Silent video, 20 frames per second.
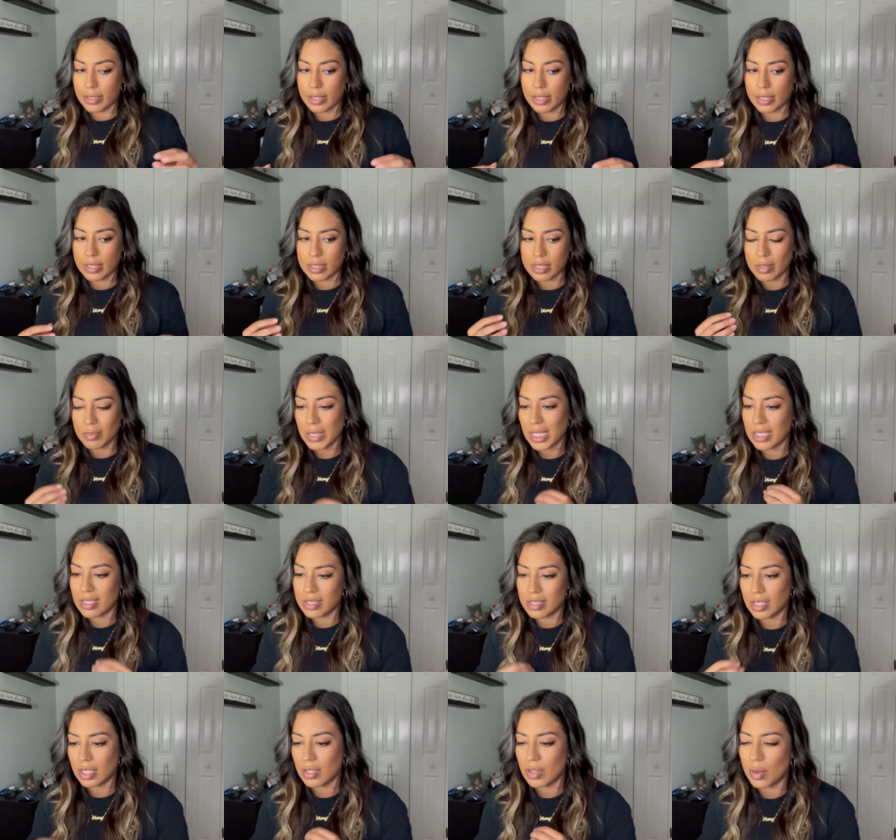It's something that's
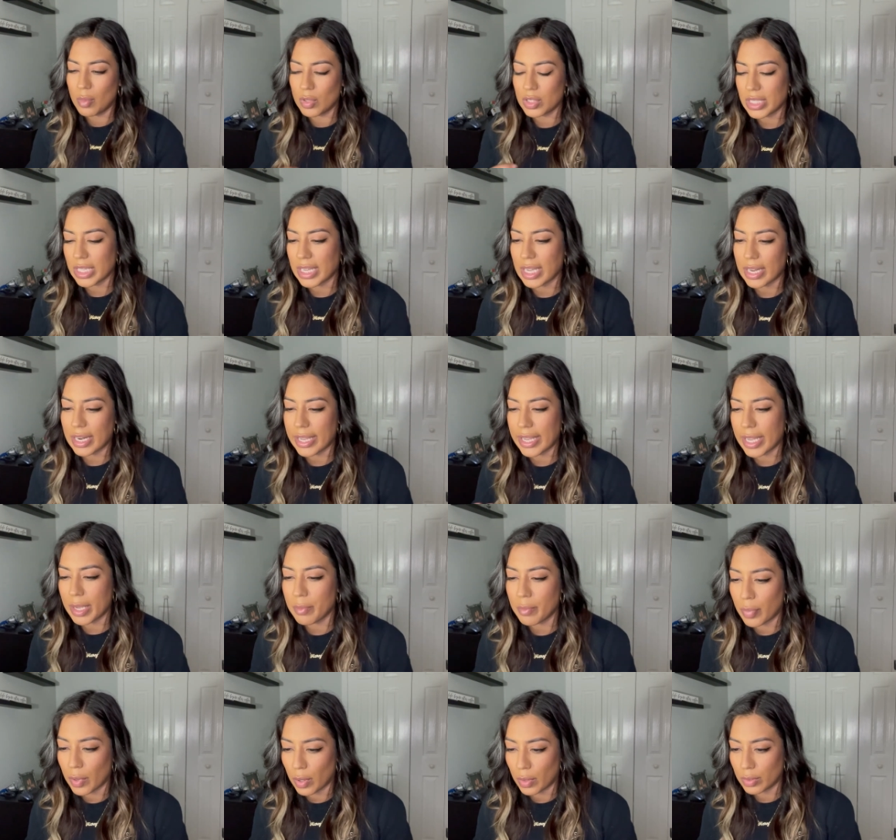done almost like at an
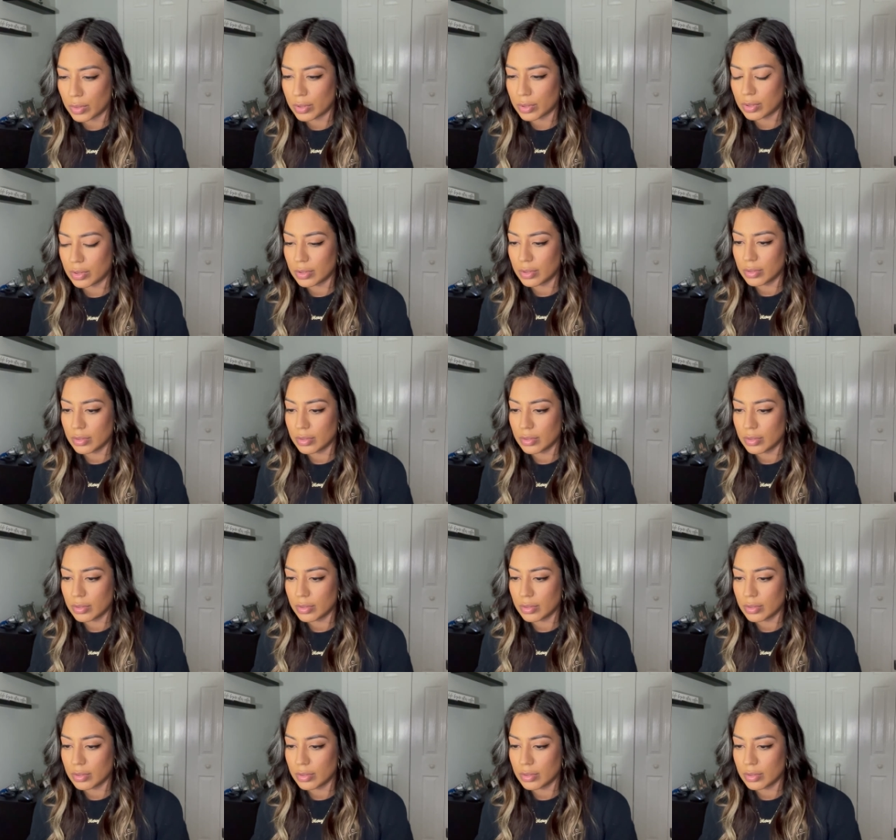impulse